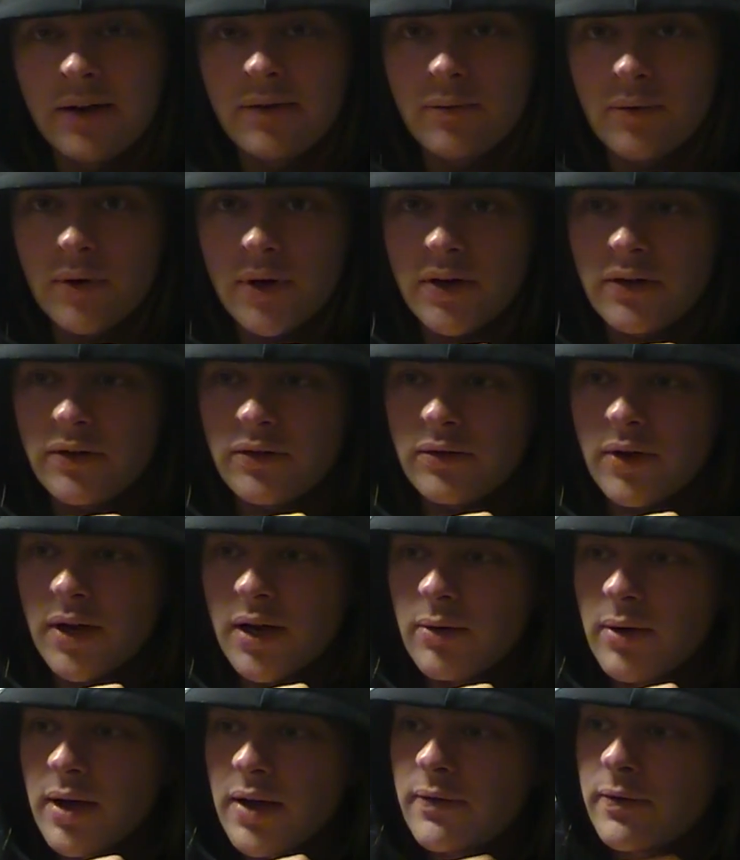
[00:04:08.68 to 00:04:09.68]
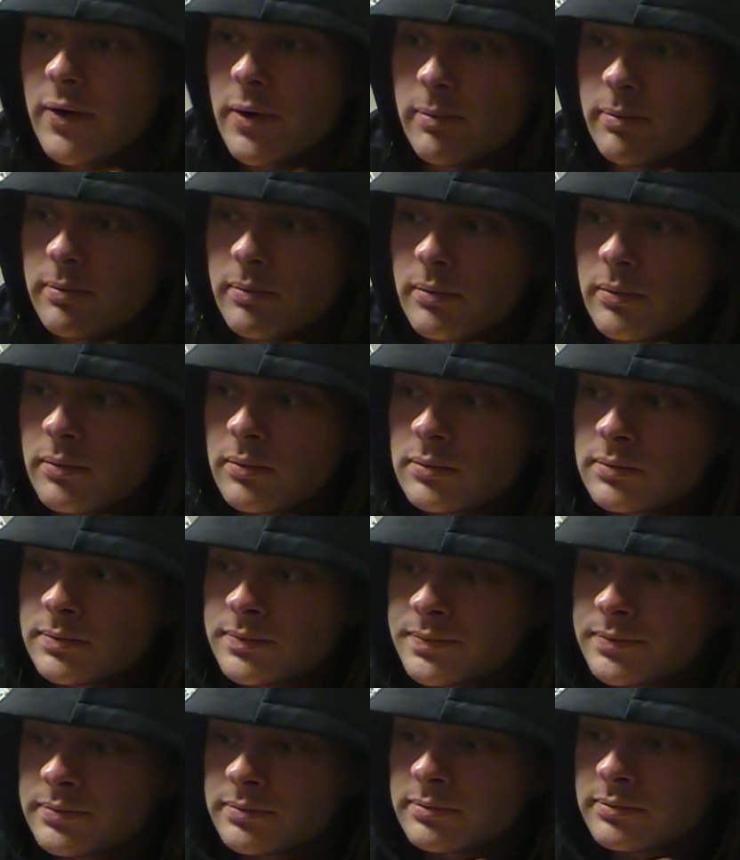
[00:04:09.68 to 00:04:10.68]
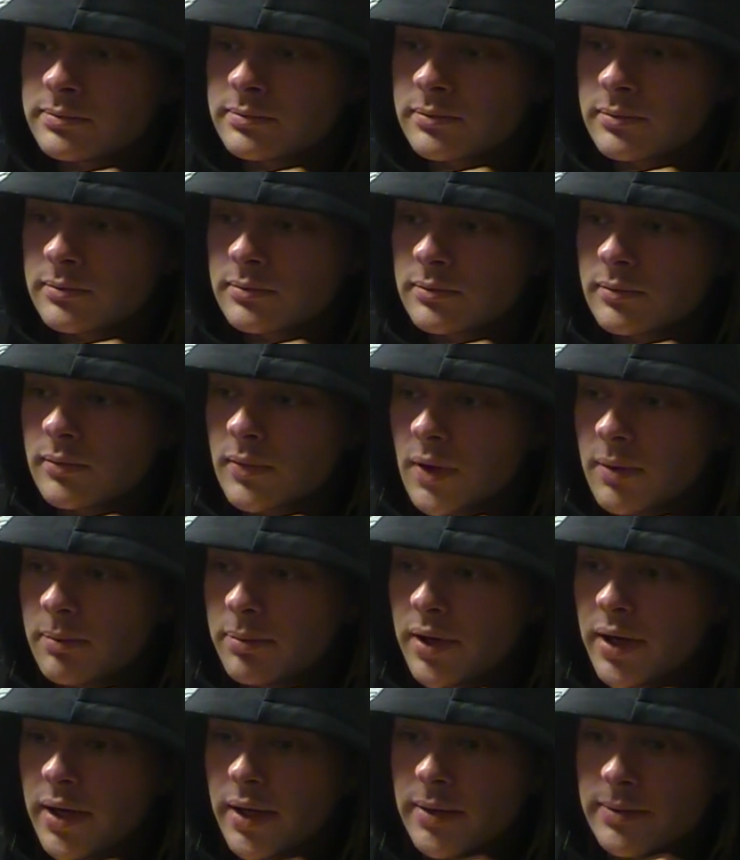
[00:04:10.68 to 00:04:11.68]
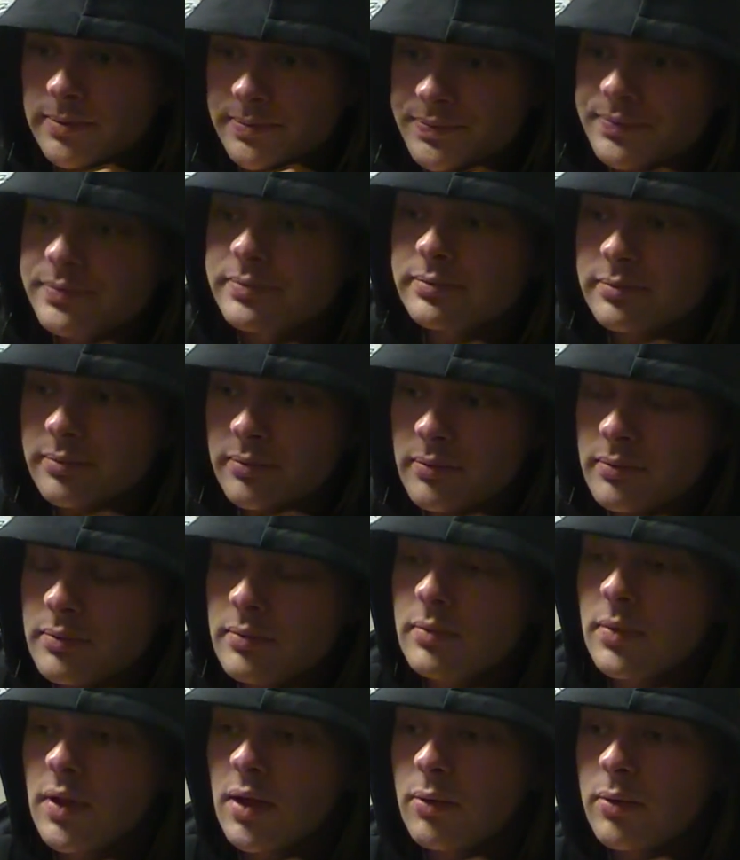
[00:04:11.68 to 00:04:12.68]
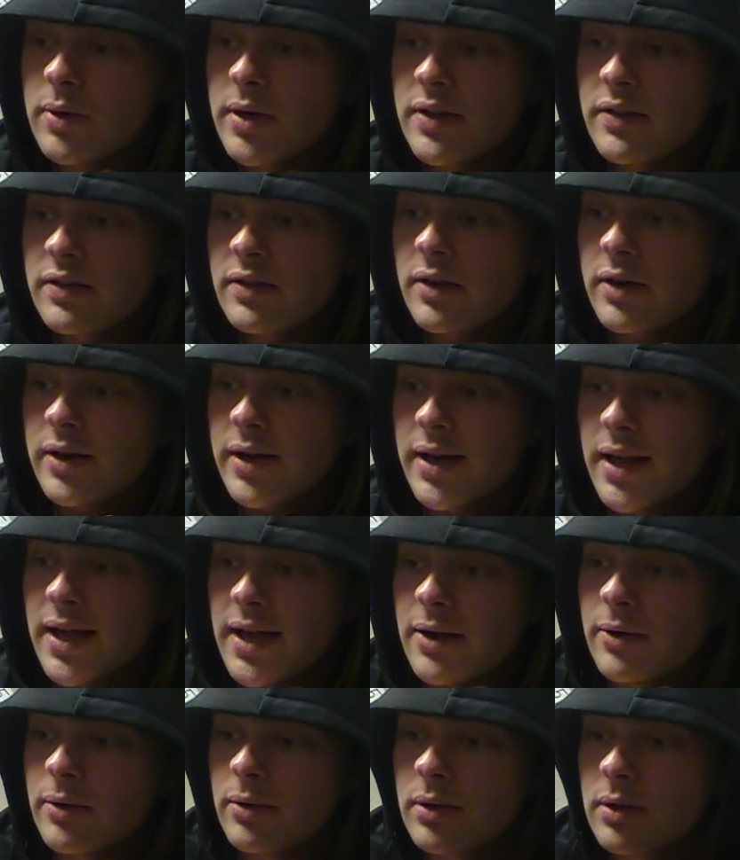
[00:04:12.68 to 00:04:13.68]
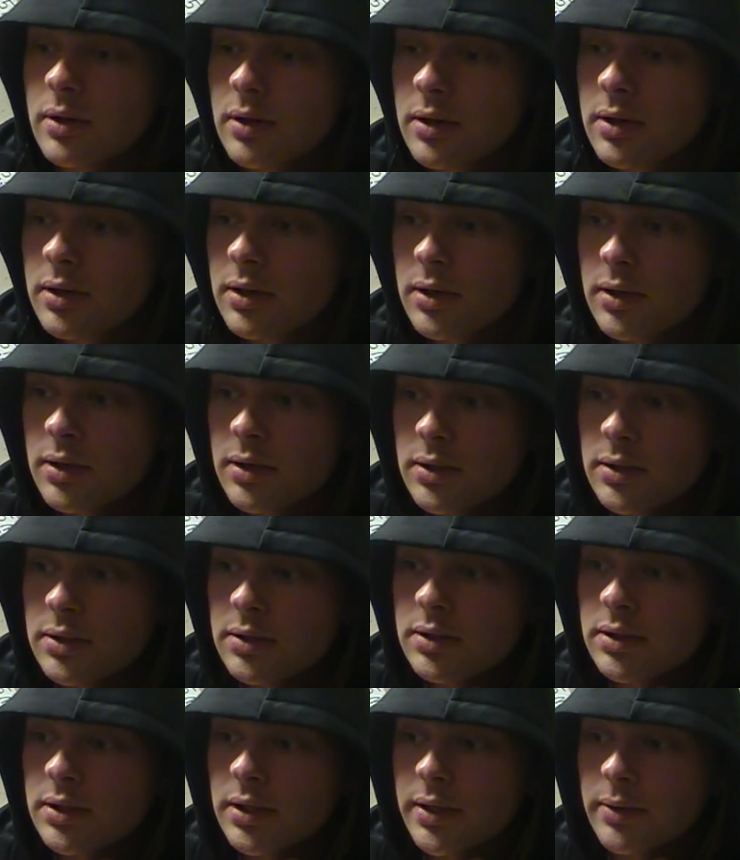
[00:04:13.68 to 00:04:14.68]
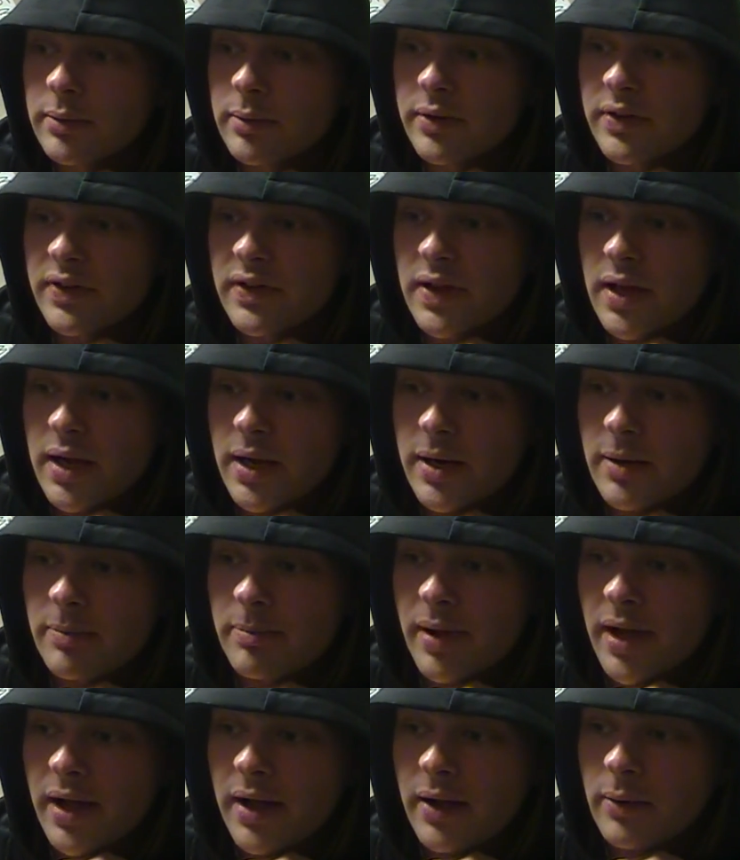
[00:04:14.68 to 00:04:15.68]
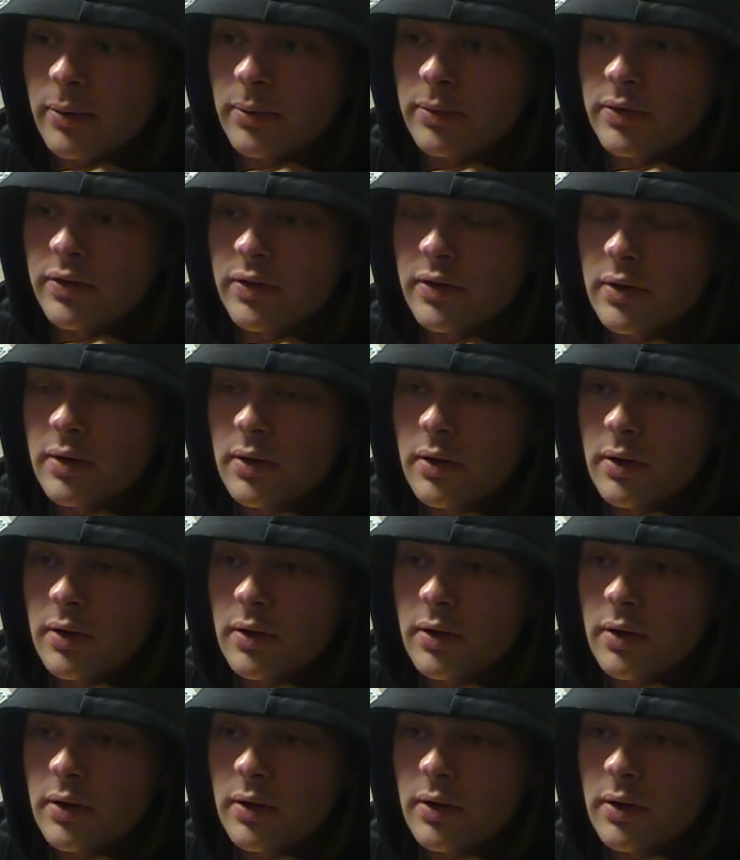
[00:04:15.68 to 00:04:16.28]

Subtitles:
of want to stray away from. But when it started out, it was a lot about